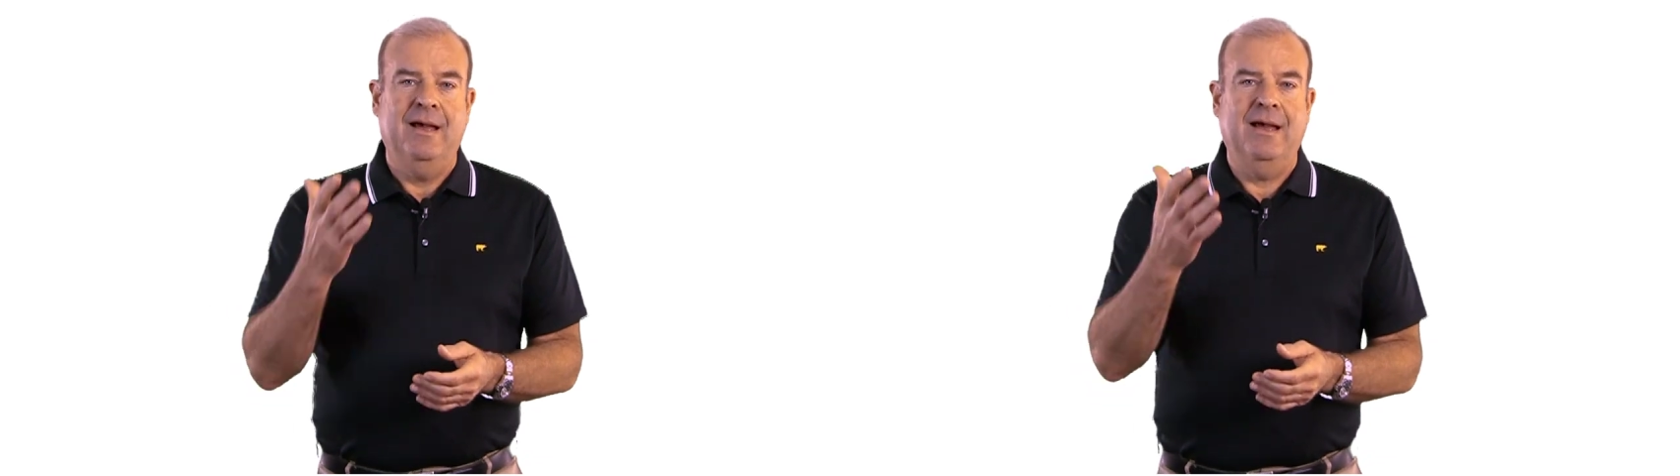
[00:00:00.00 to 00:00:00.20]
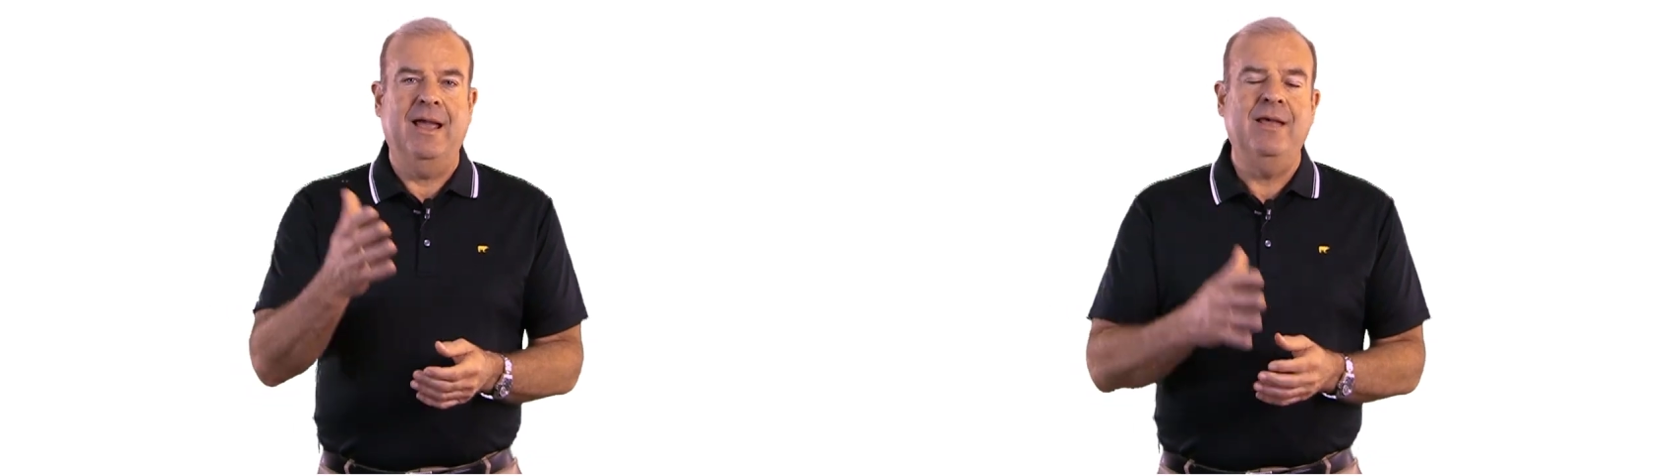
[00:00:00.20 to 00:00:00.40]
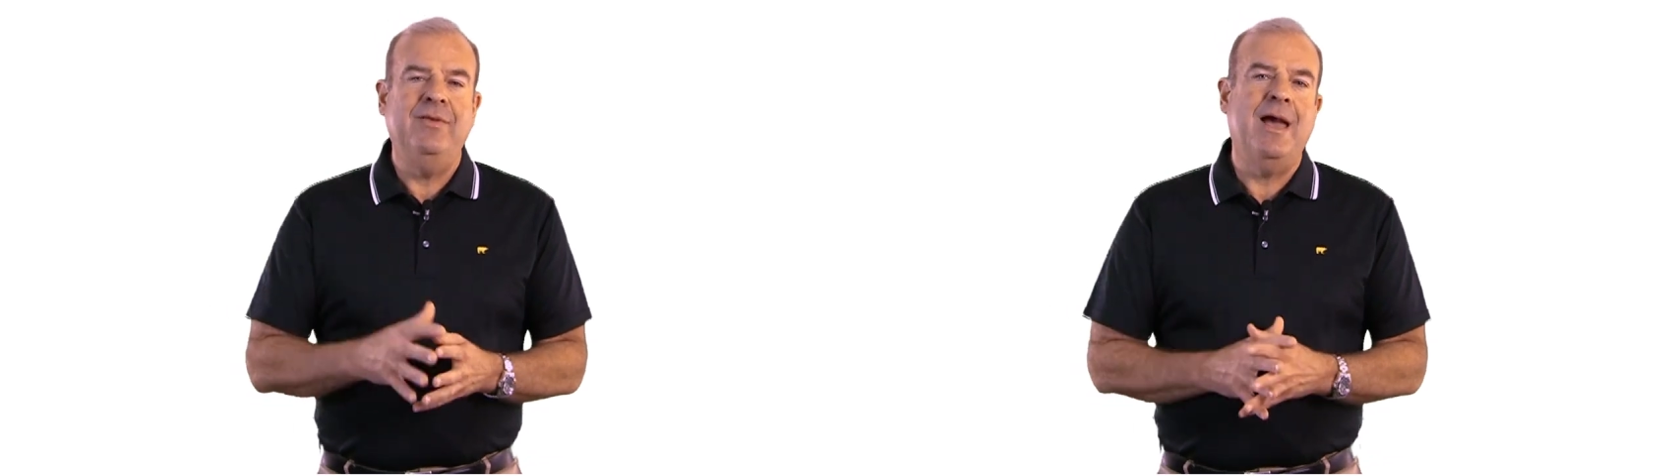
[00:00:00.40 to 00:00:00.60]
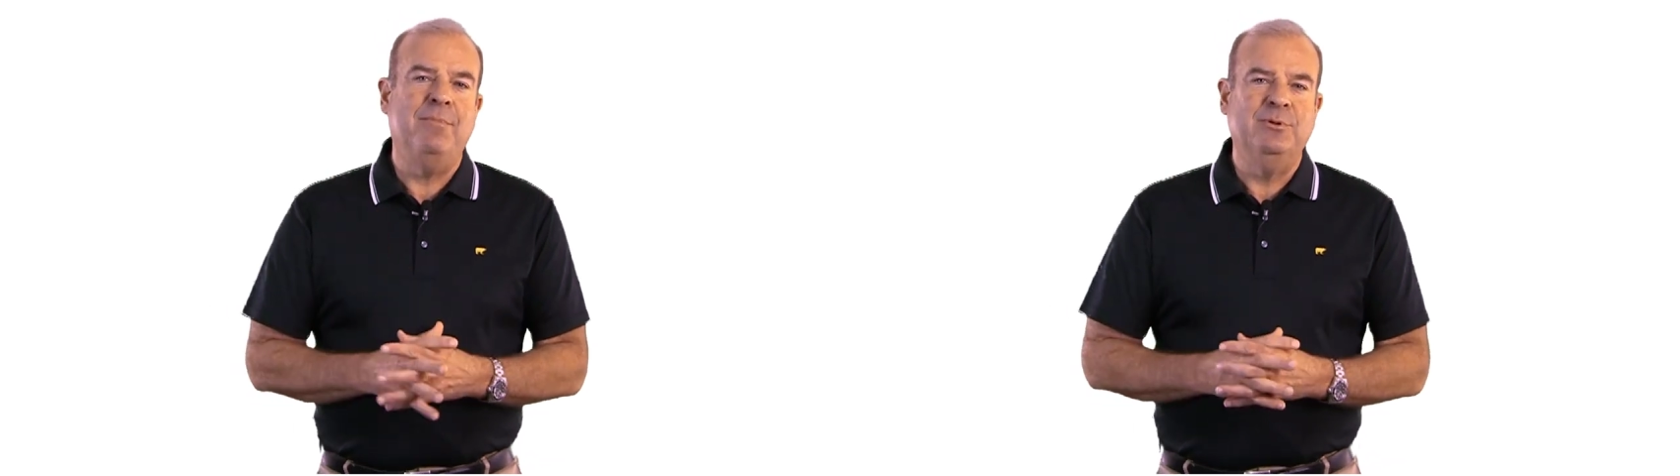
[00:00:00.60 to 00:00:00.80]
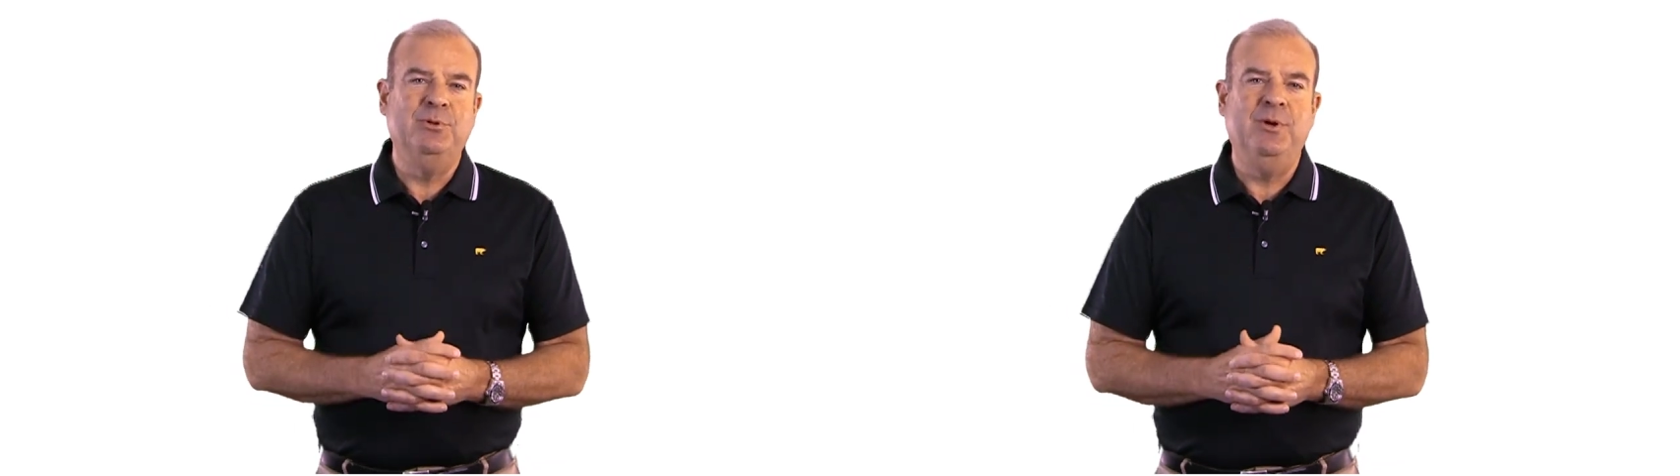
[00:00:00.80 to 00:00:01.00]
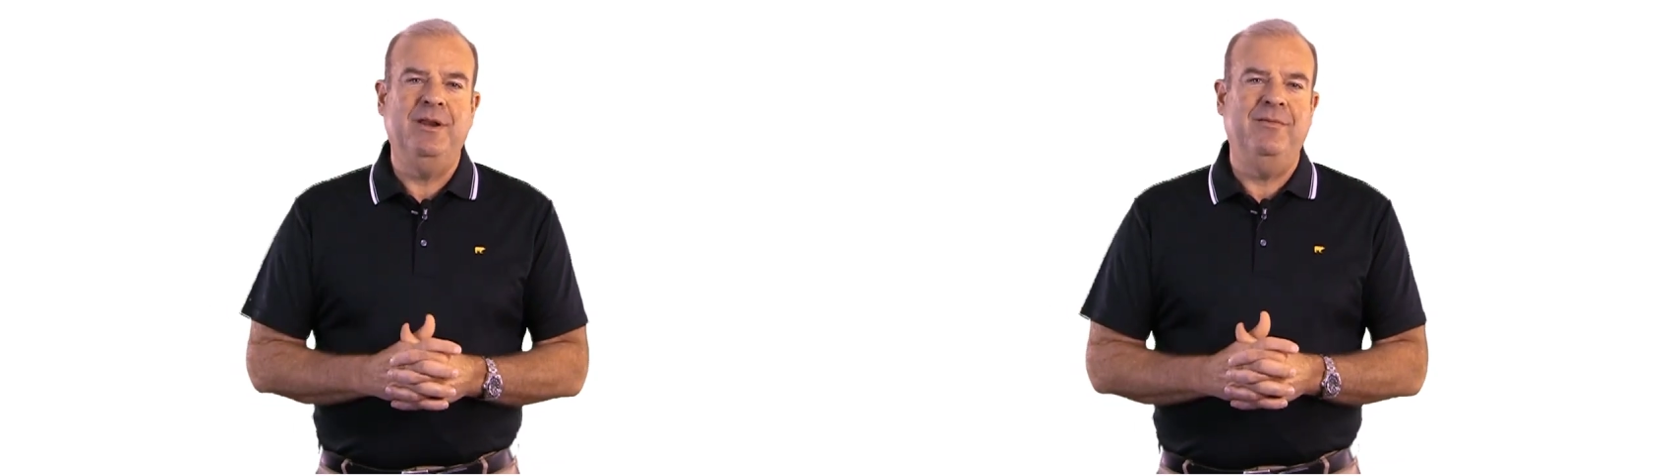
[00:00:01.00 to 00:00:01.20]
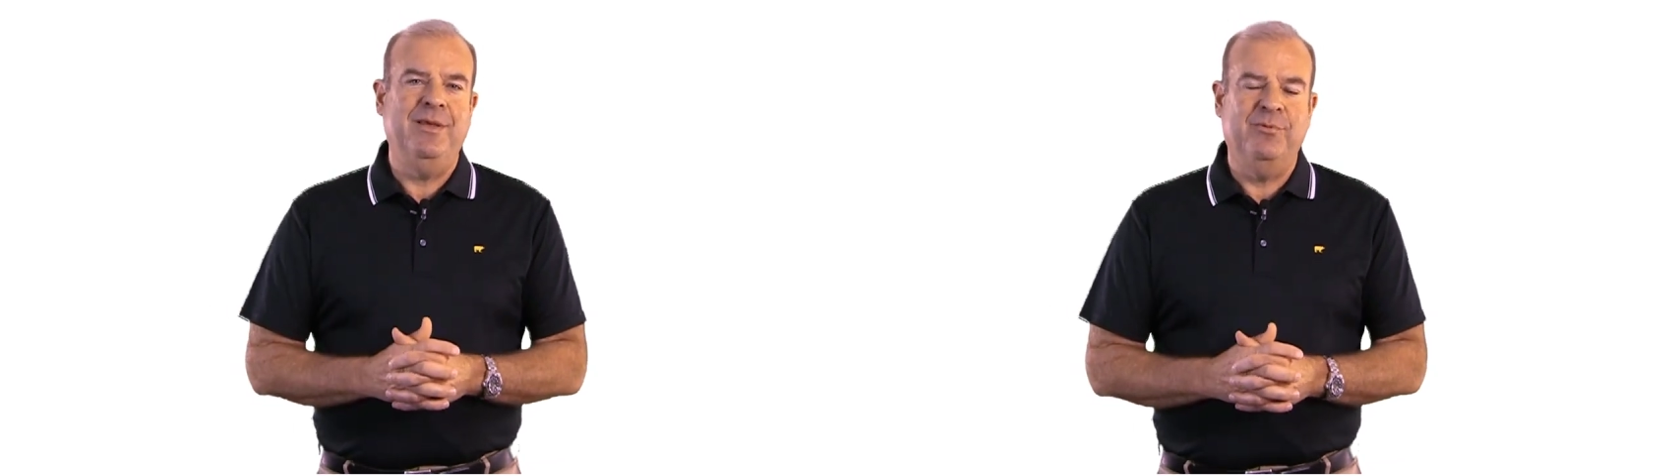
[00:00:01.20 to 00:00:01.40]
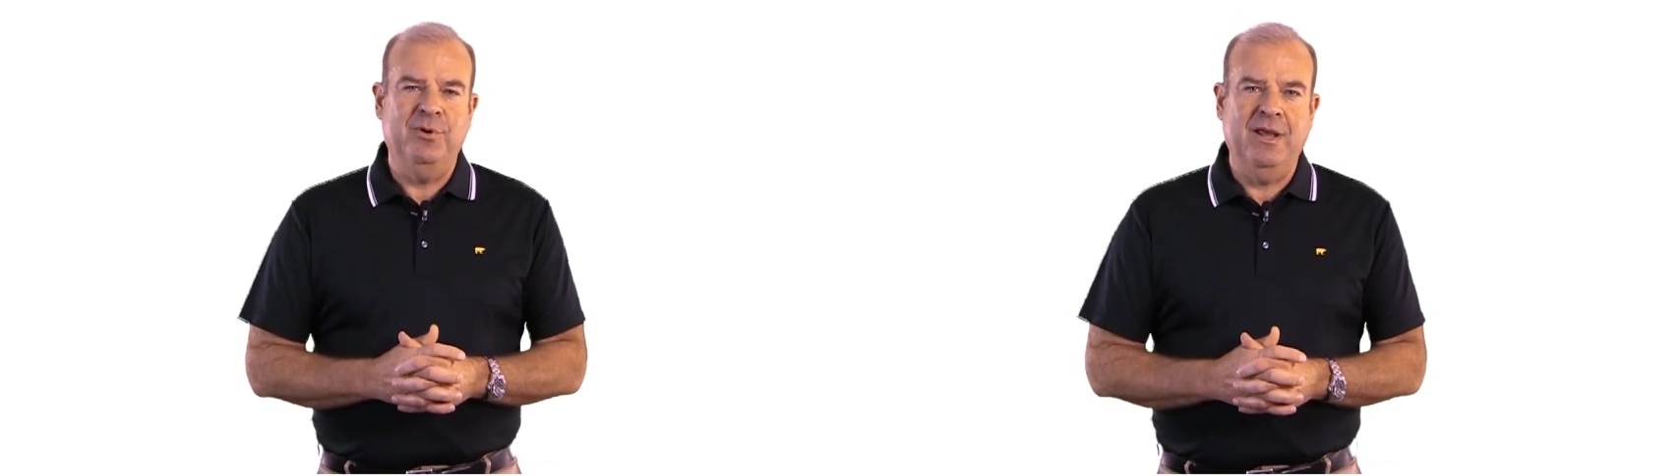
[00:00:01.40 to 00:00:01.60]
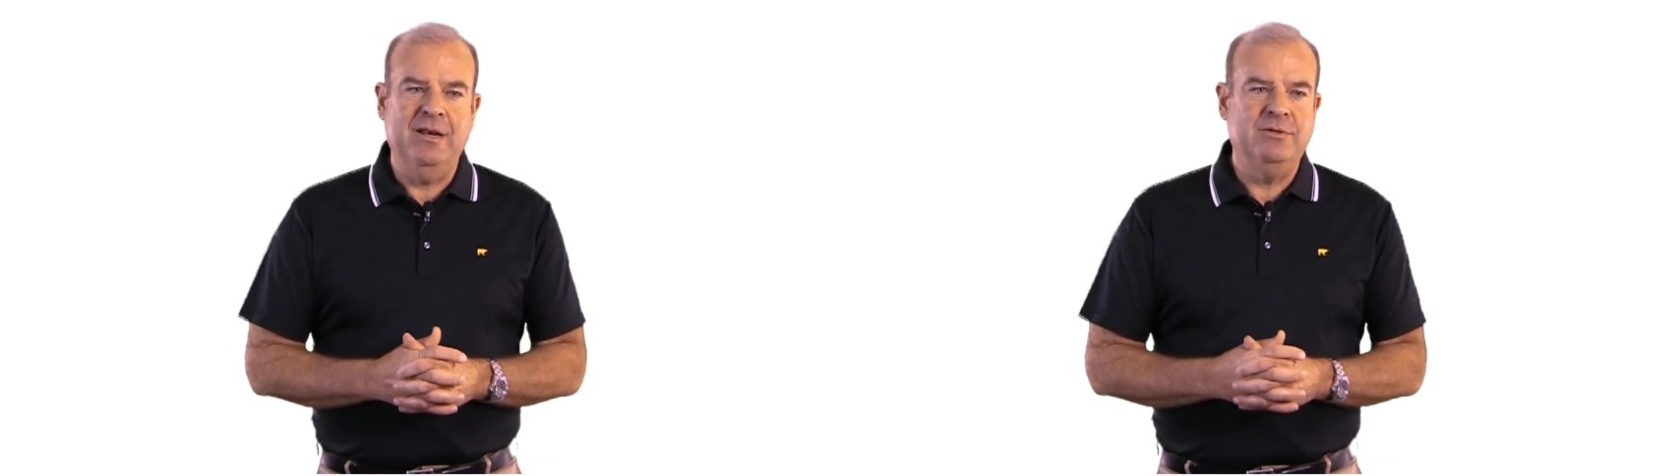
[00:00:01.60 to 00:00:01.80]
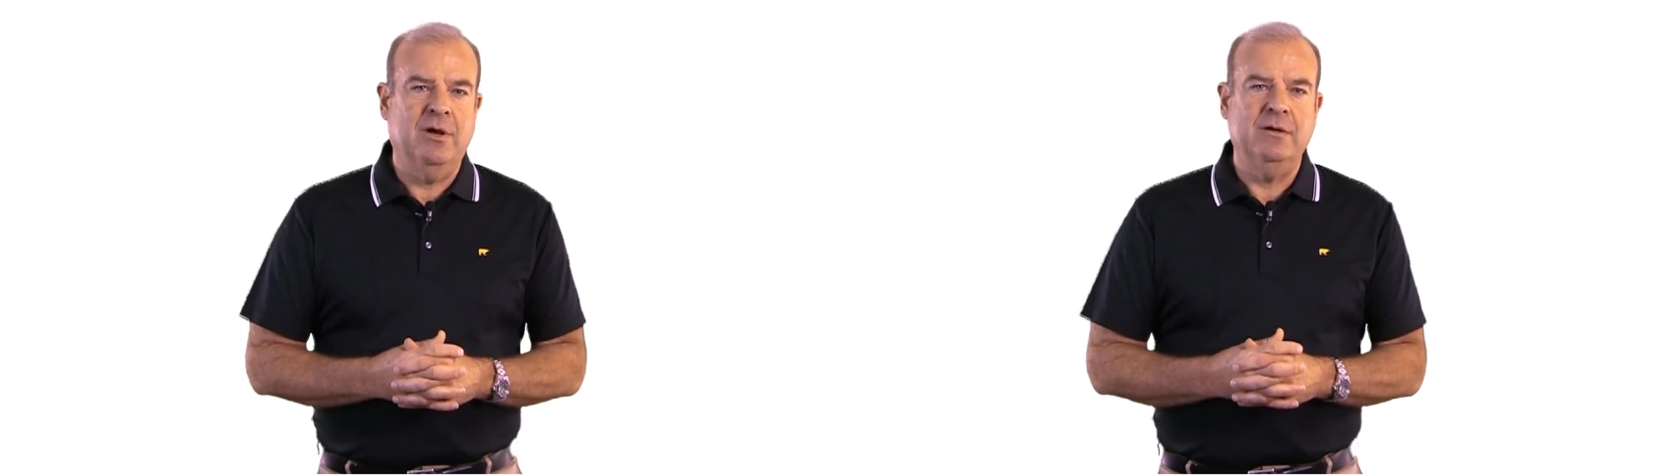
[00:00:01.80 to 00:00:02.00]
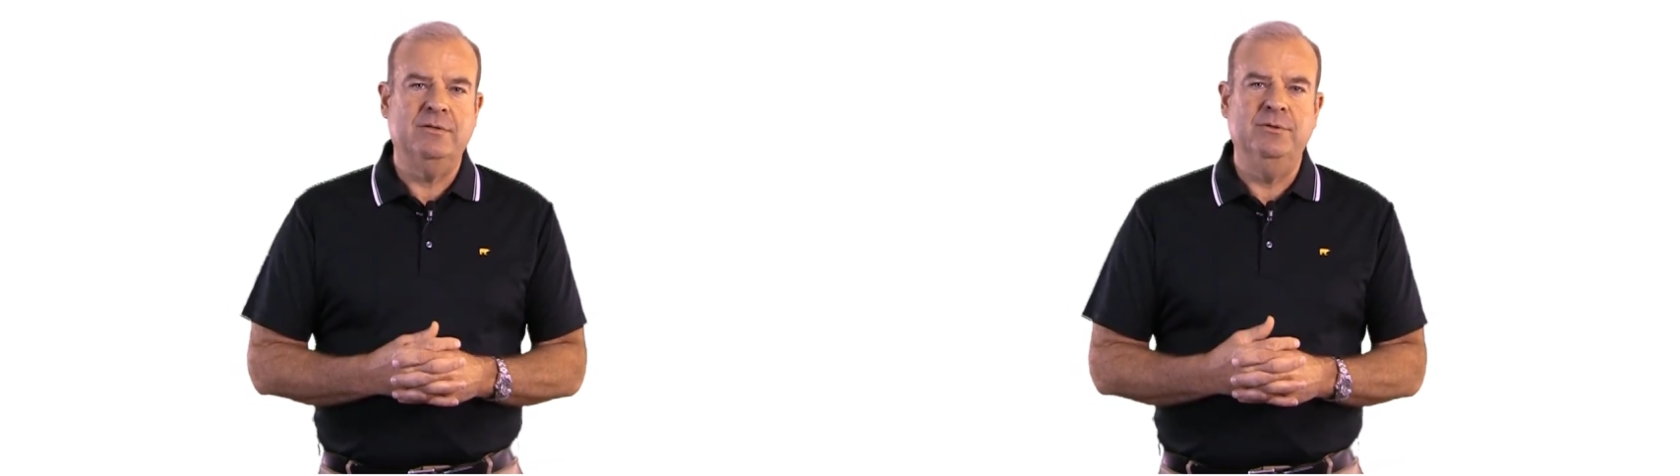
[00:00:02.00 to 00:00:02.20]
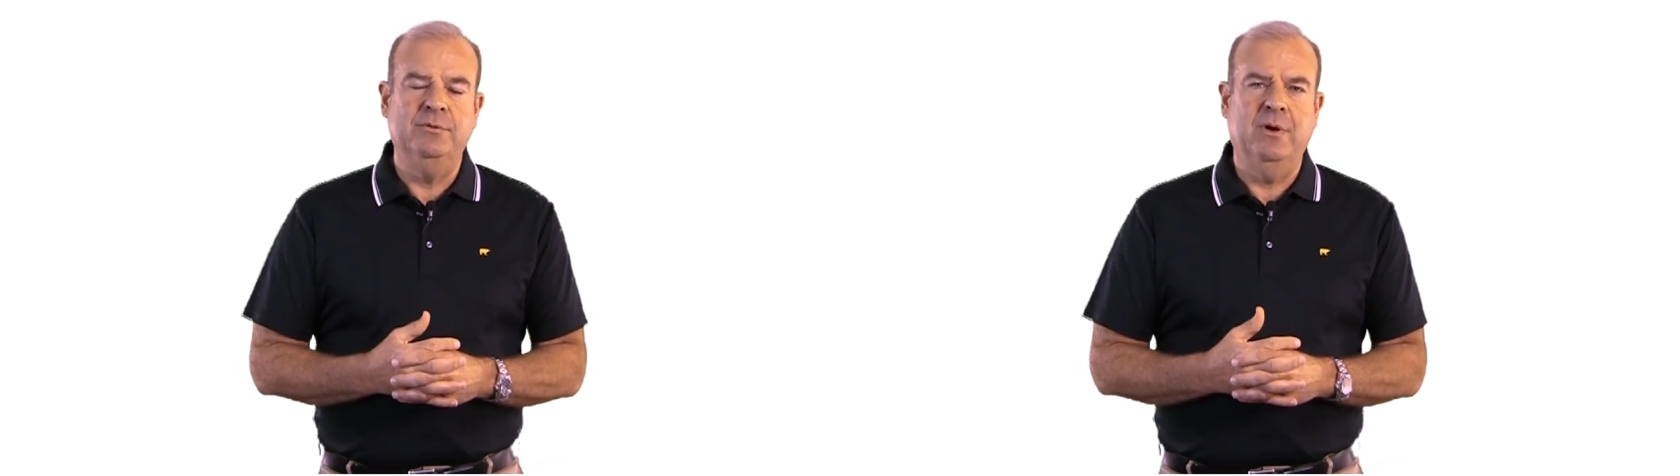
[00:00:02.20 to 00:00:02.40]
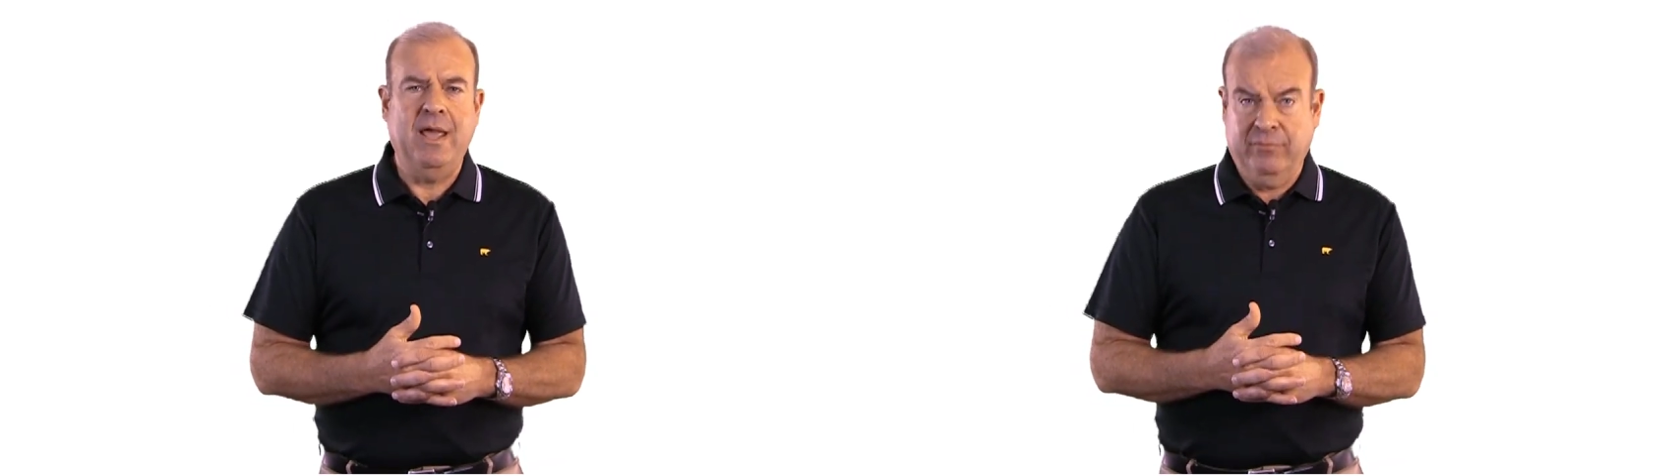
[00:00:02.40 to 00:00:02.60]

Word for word: Uh, I had the opportunity the other day to talk to, uh,